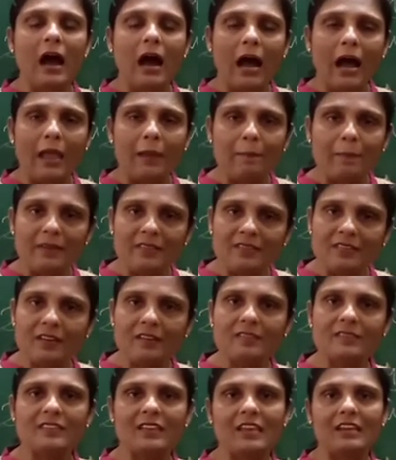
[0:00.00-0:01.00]
I must
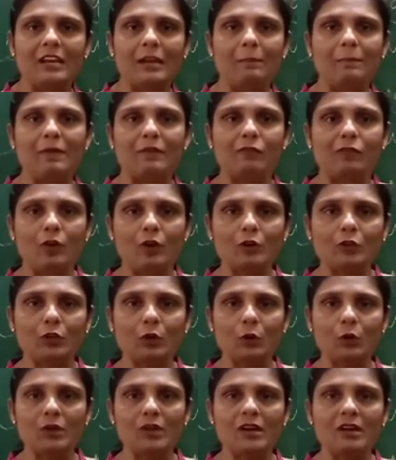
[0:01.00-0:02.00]
have seen it before
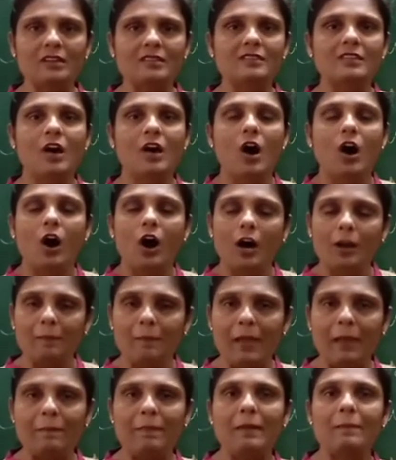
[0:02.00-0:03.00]
2 years or
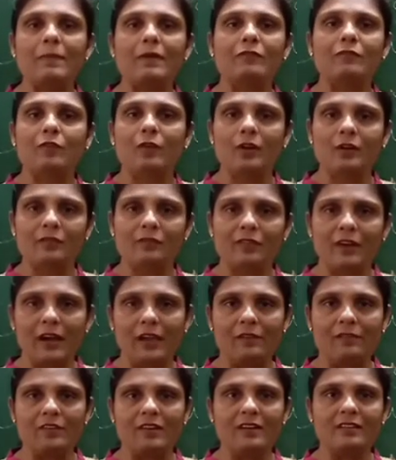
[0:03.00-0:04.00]
maybe before
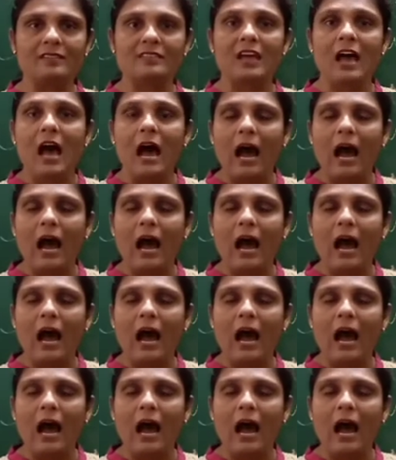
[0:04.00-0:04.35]
5 years.